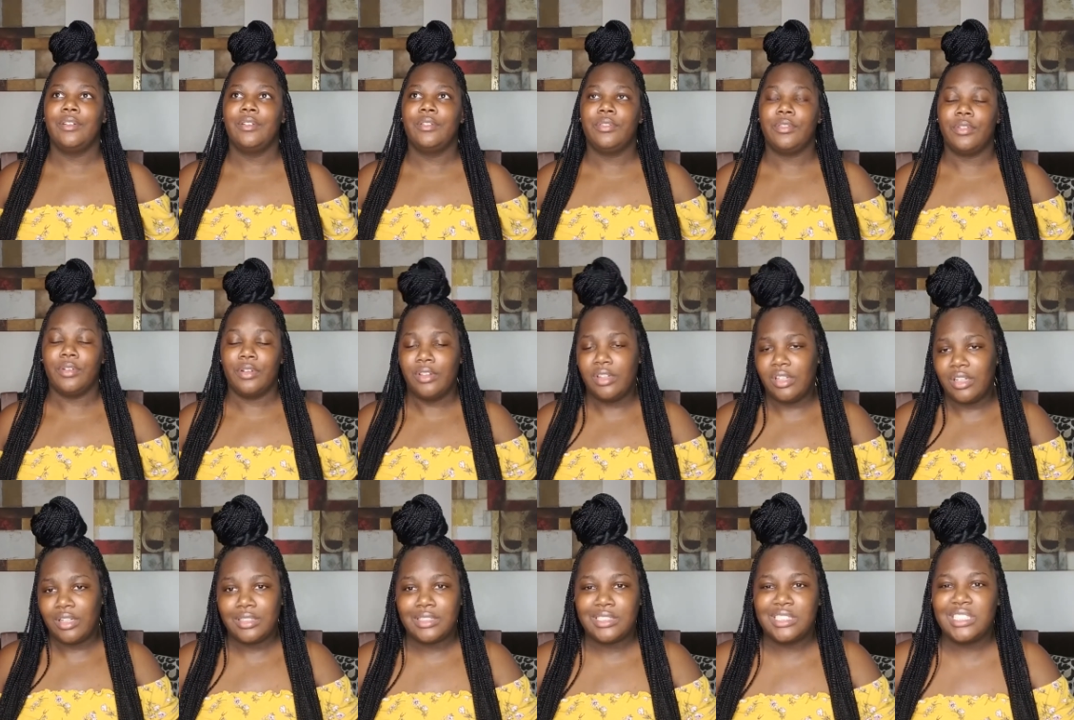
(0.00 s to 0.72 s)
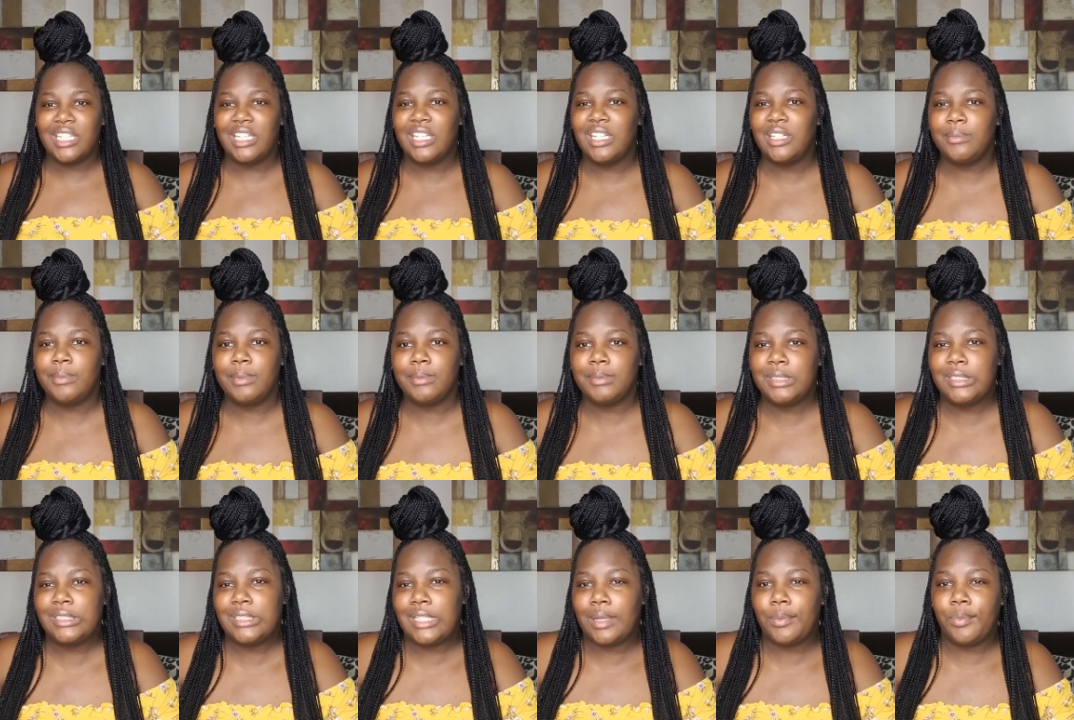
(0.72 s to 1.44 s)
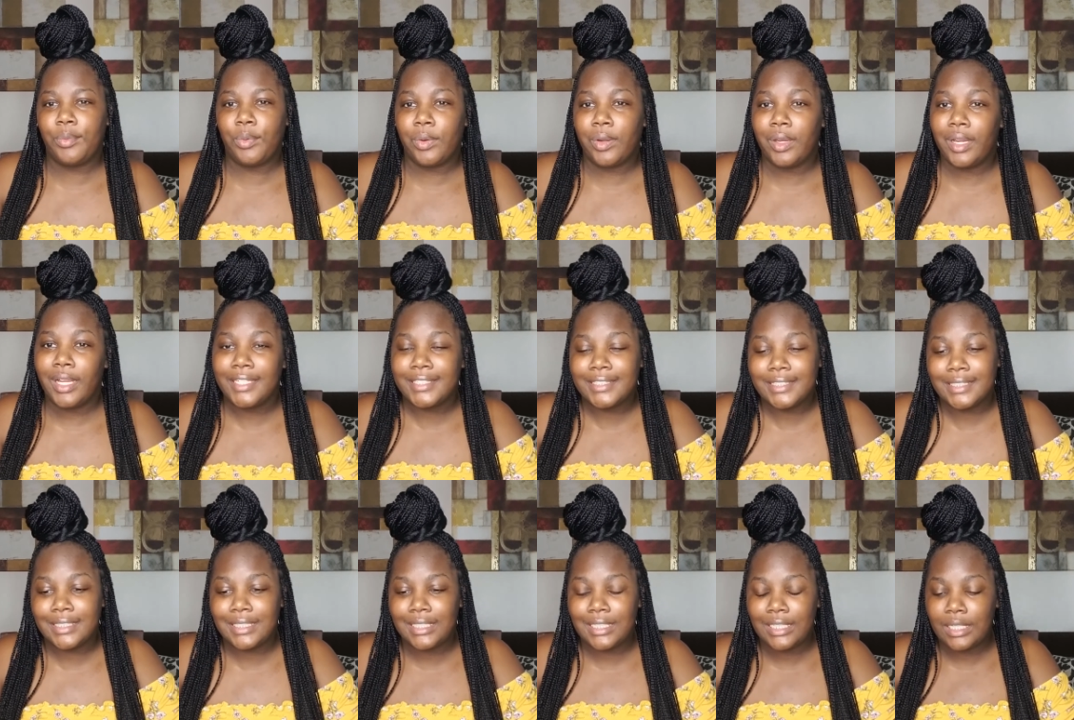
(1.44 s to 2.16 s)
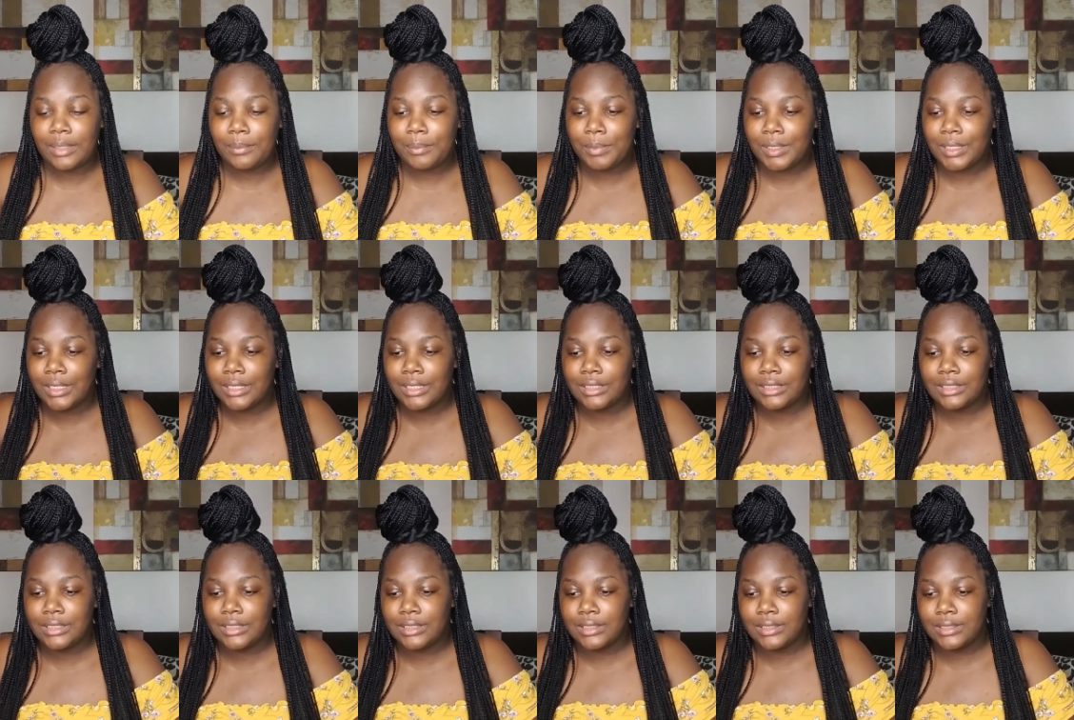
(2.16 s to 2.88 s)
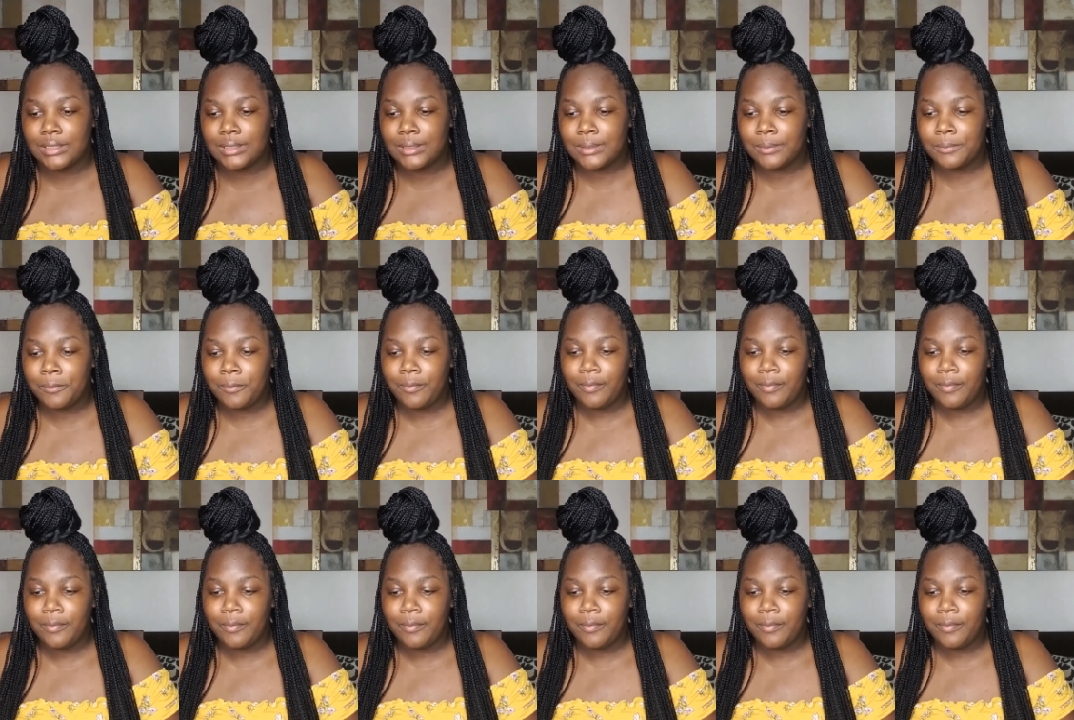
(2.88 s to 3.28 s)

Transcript: for a long time. I'm just like procrastinating because